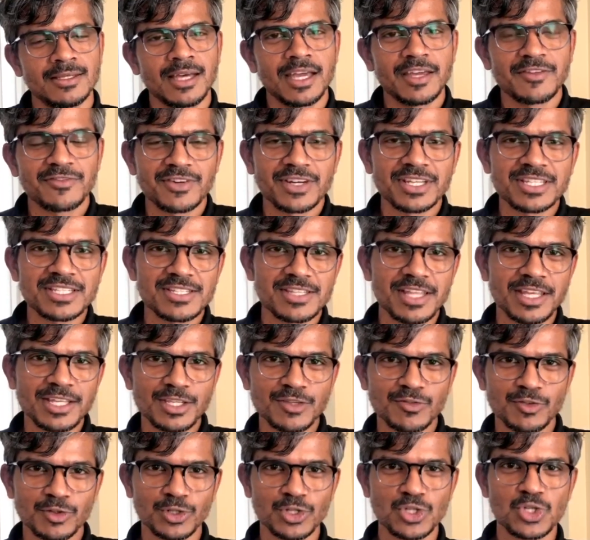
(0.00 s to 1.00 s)
Hi, friends. Thank
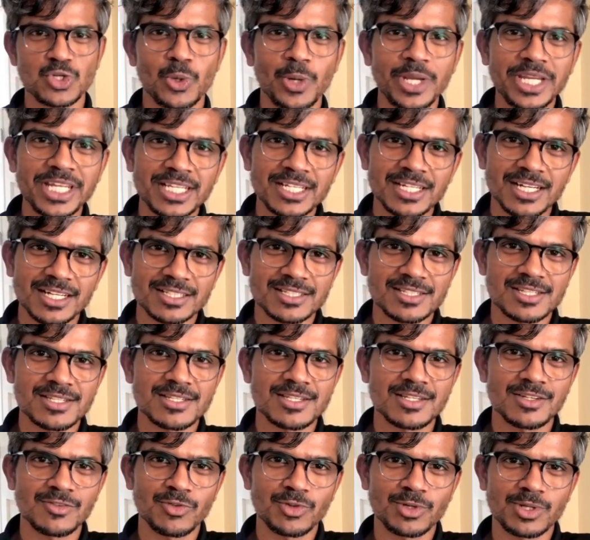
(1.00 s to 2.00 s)
you for joining us
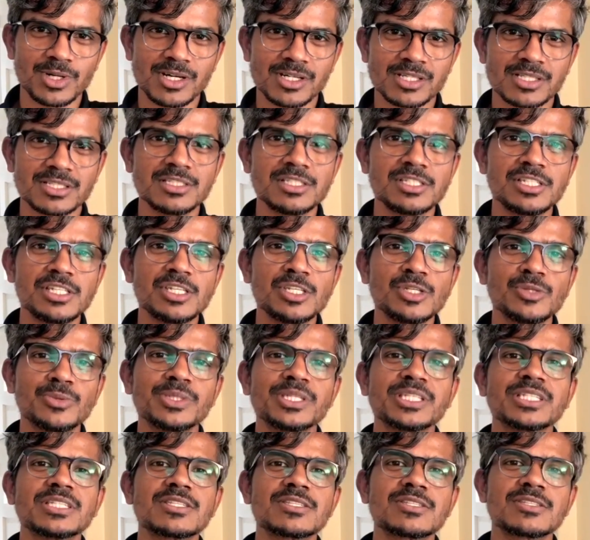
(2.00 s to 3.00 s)
for our
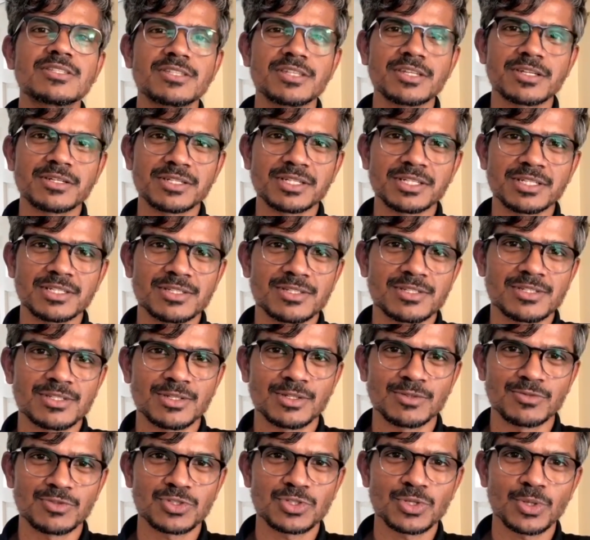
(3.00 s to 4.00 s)
continuing series
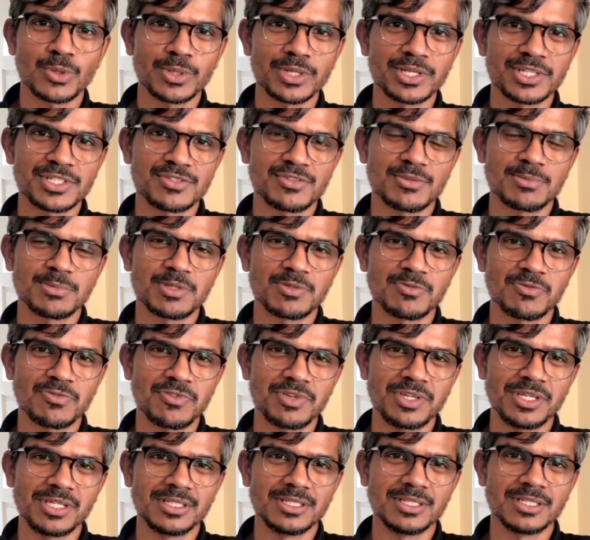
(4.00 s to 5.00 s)
of stories from the
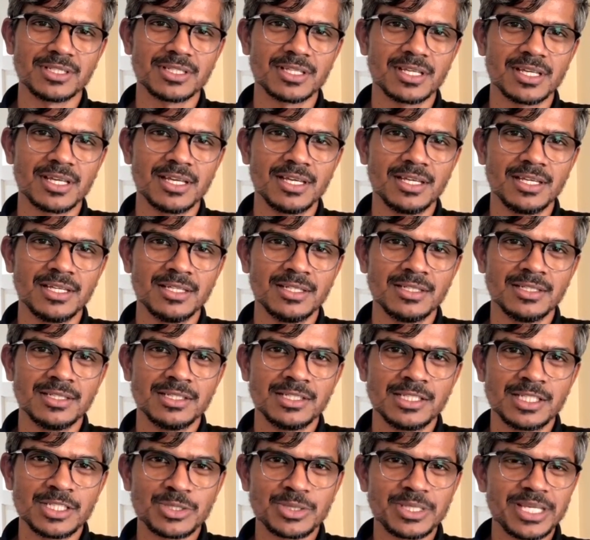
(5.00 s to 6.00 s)
field.
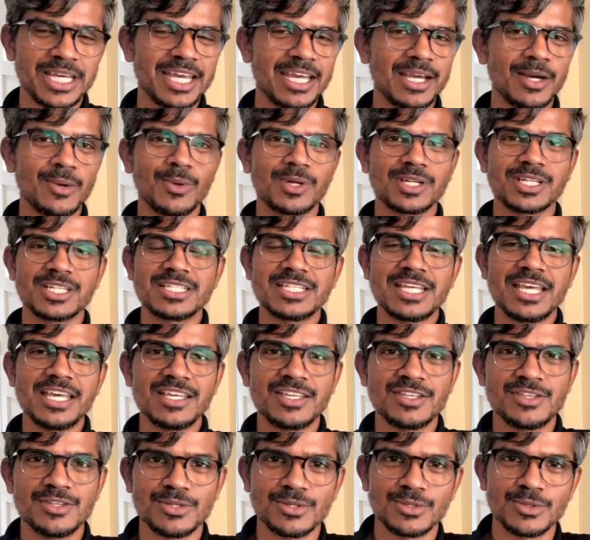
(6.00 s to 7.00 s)
Today, I want to
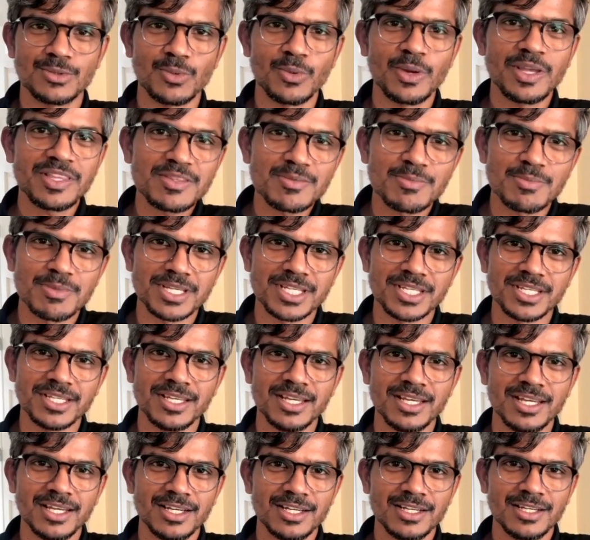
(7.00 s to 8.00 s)
take you with
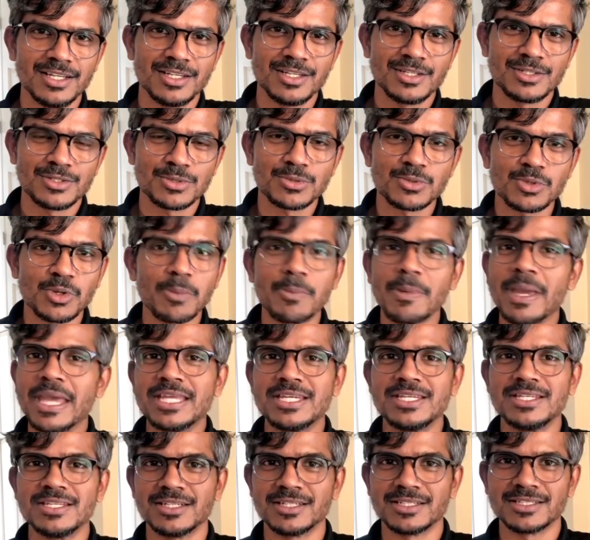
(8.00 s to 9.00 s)
me to
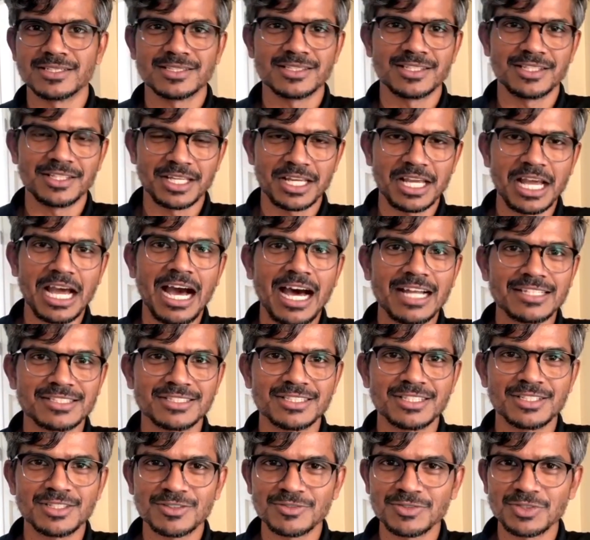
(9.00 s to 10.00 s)
Romania and the
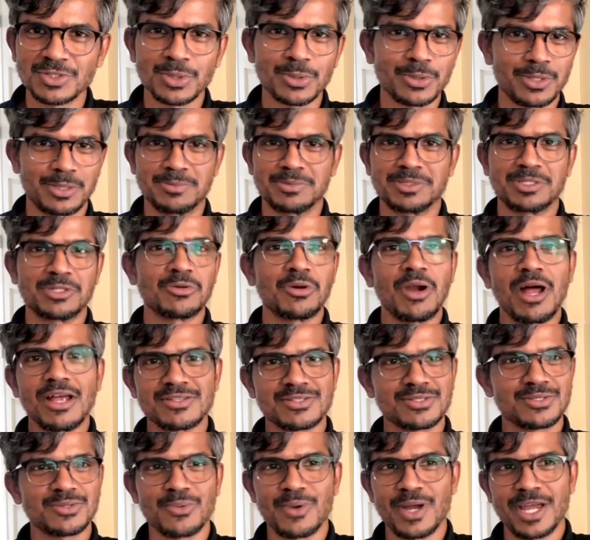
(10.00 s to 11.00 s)
continent of Europe
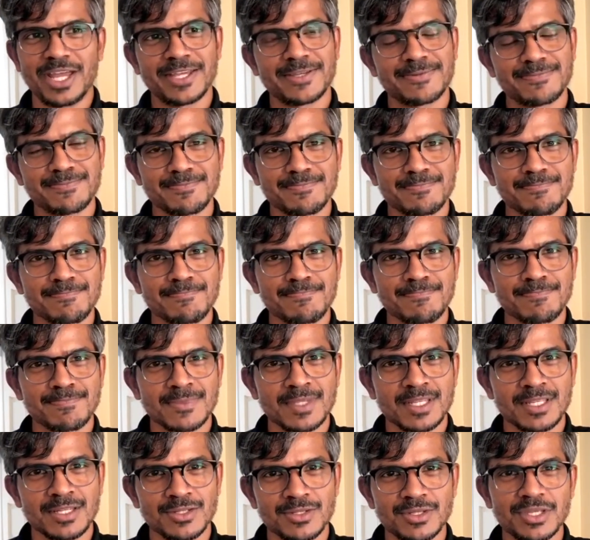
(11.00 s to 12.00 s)
across the way
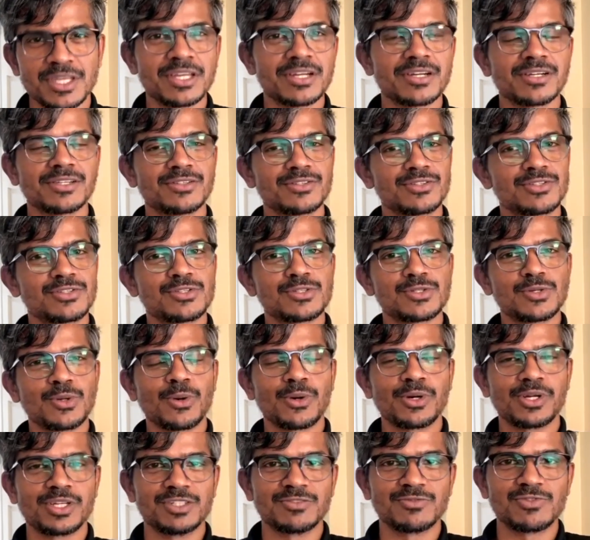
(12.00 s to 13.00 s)
to hear the
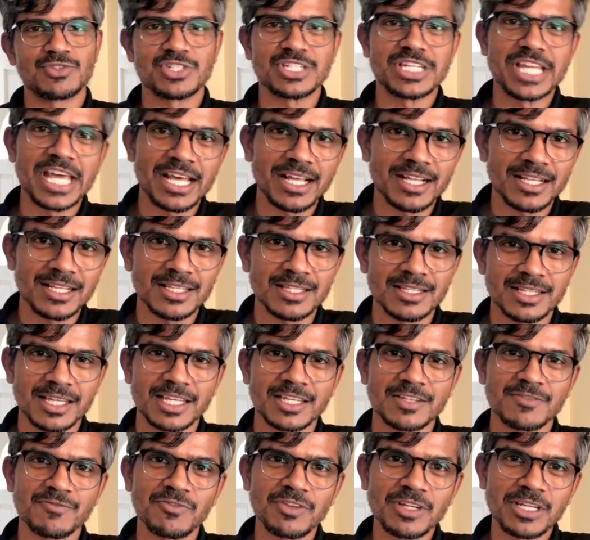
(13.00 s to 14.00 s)
story of Janelle
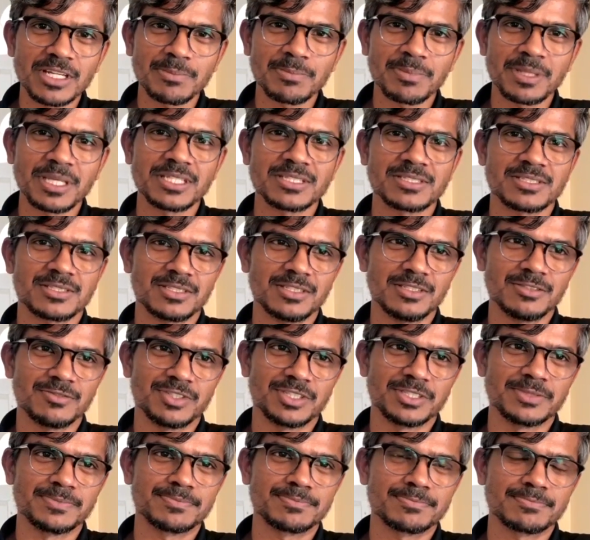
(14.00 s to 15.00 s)
and Felipe
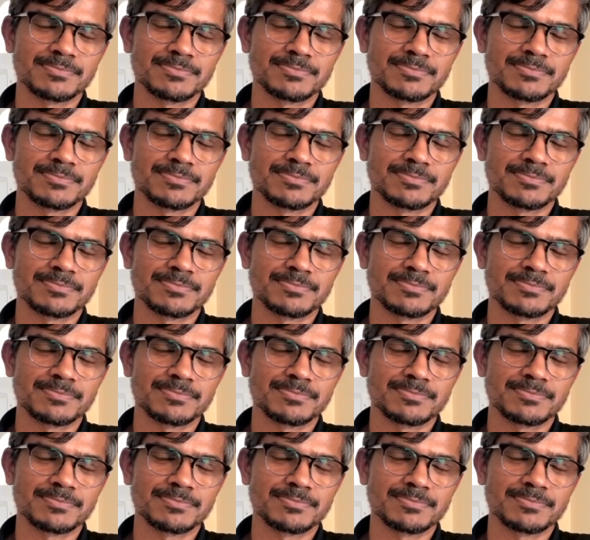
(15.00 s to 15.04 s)
Silva.